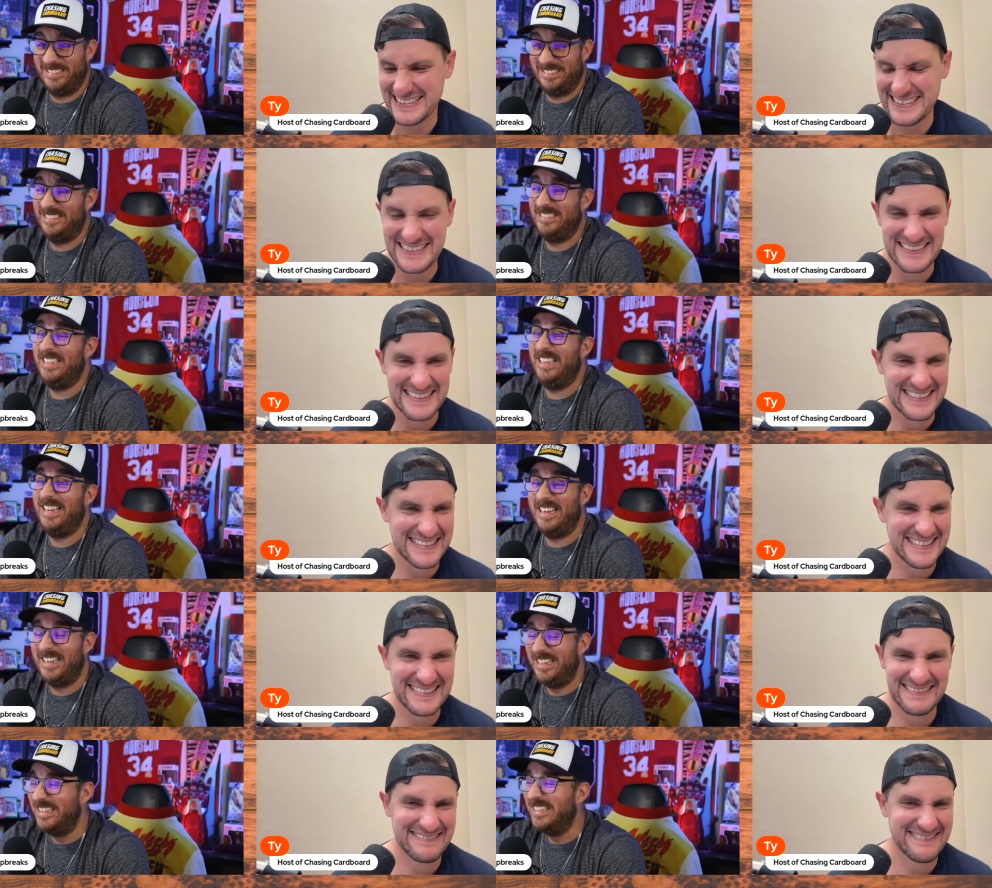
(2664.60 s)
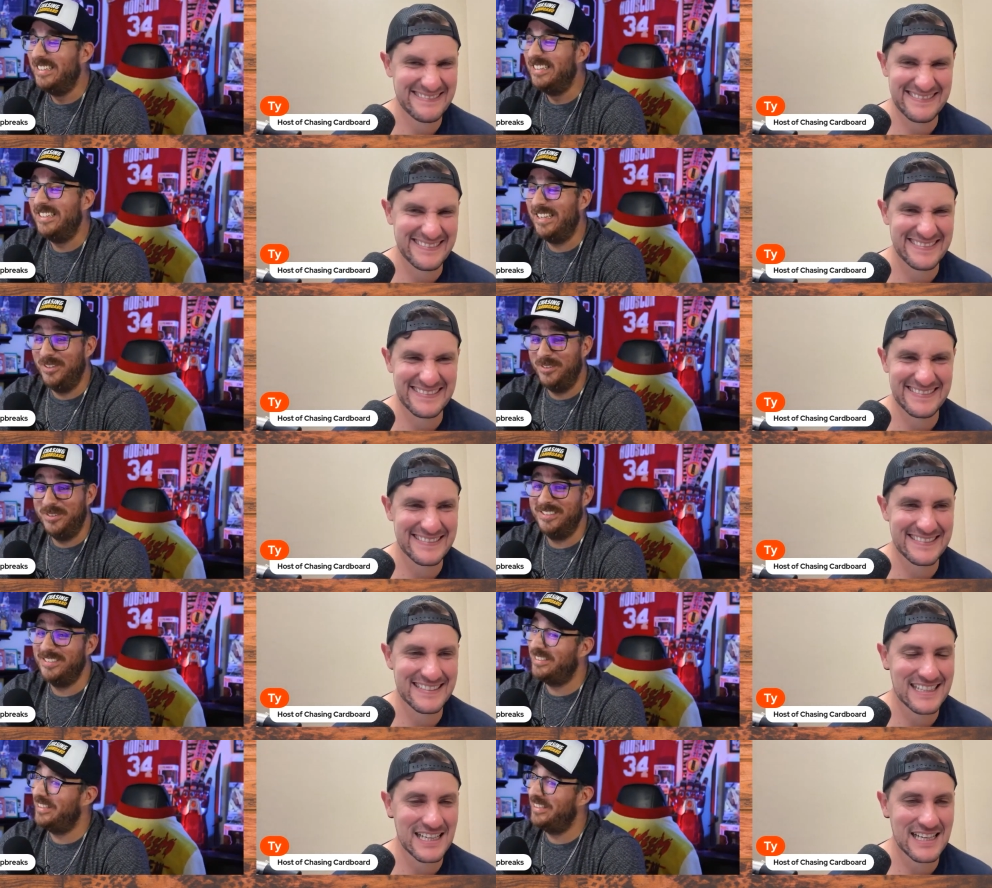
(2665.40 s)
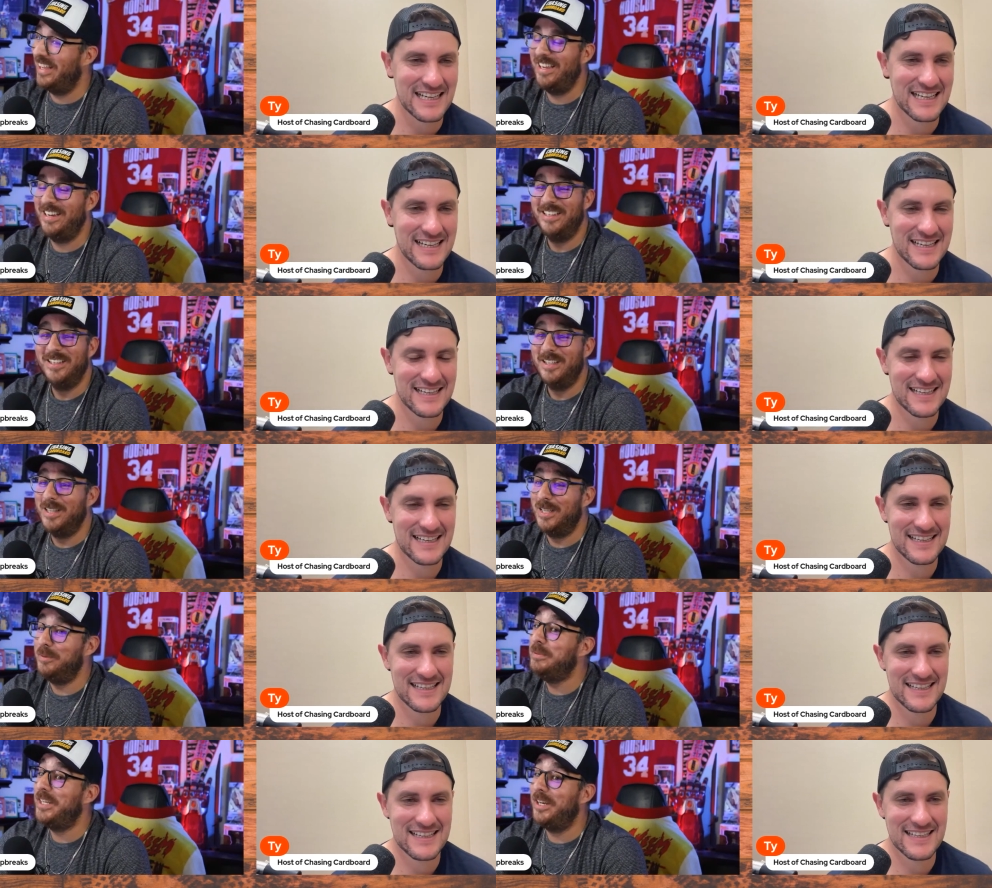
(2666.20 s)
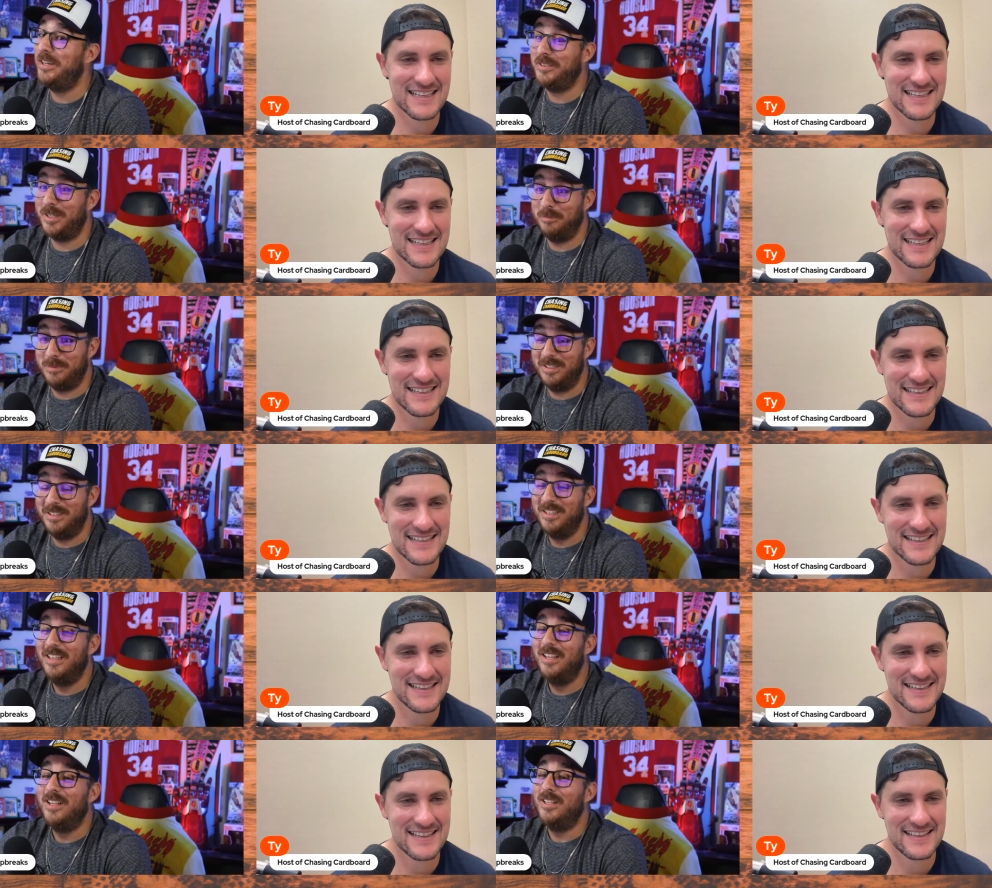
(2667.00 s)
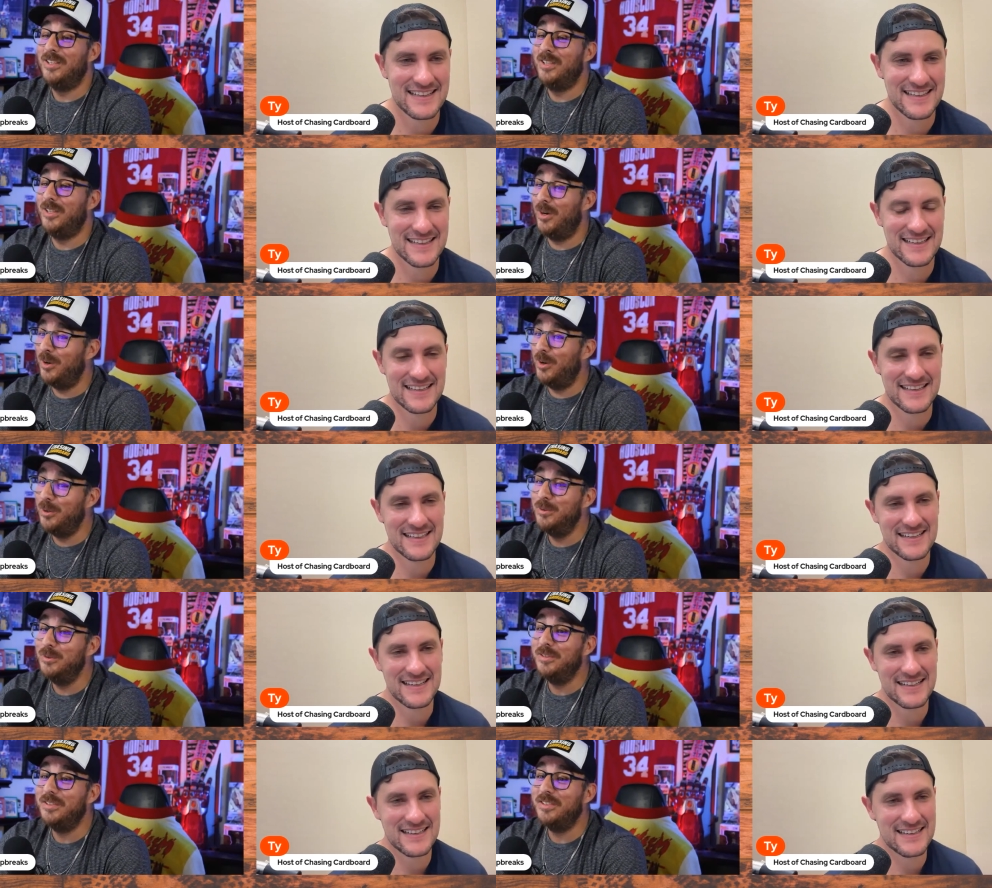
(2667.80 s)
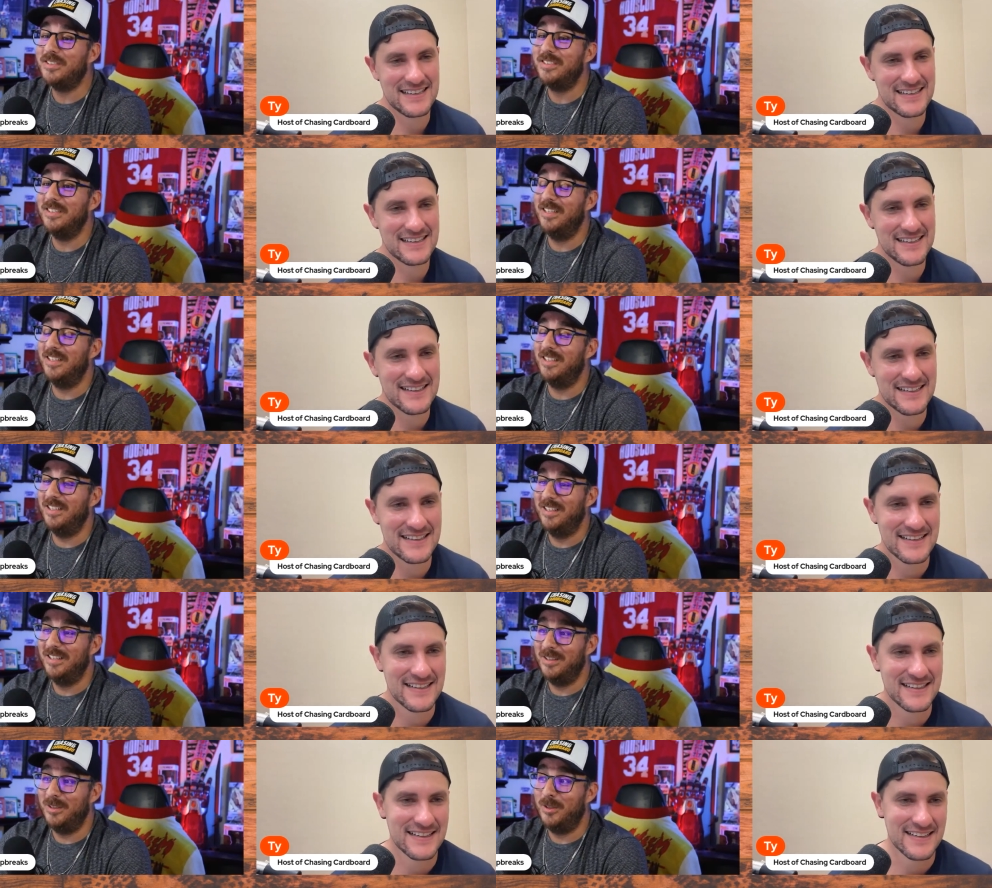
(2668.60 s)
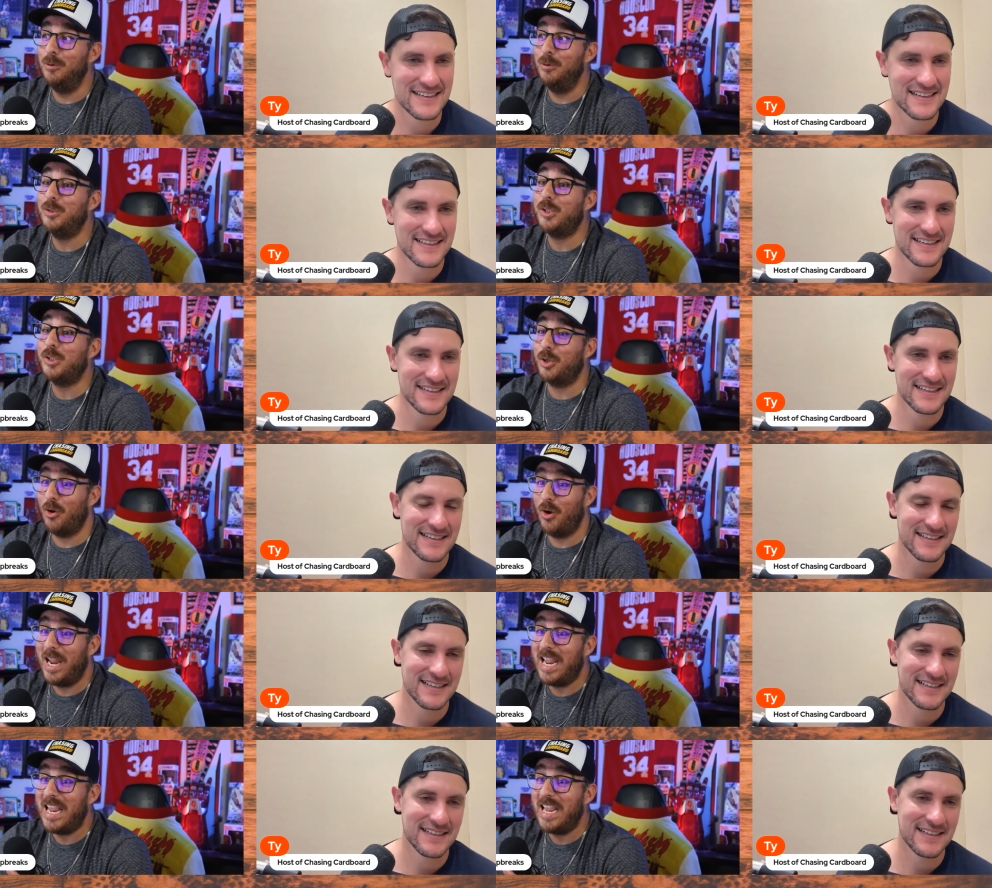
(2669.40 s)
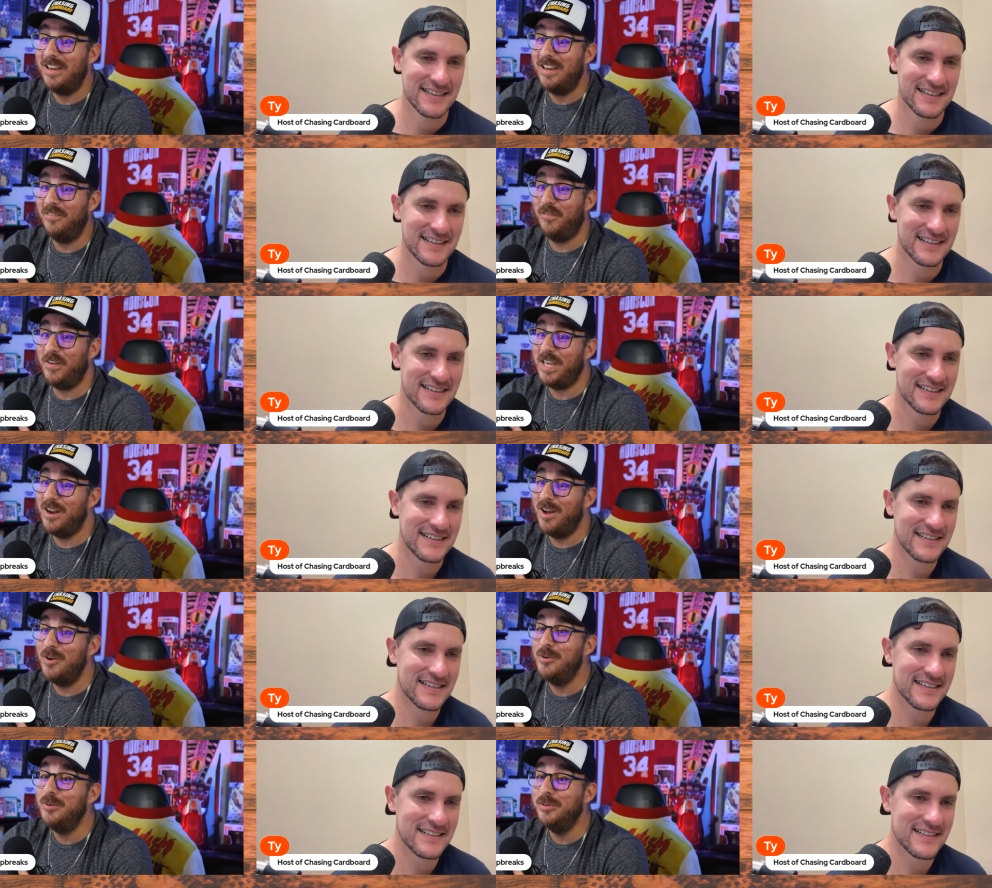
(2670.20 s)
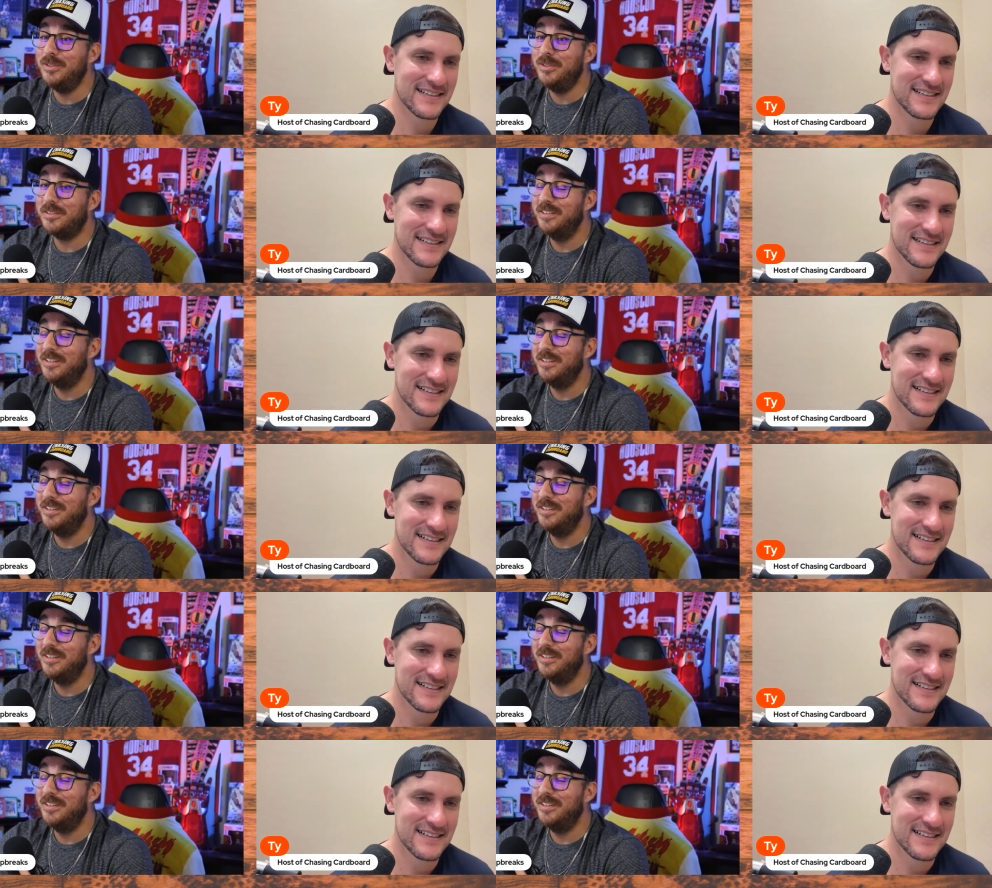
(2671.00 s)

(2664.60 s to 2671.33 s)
Speaker 1: yeah, it was that. Let me tell you something those those trade vetoes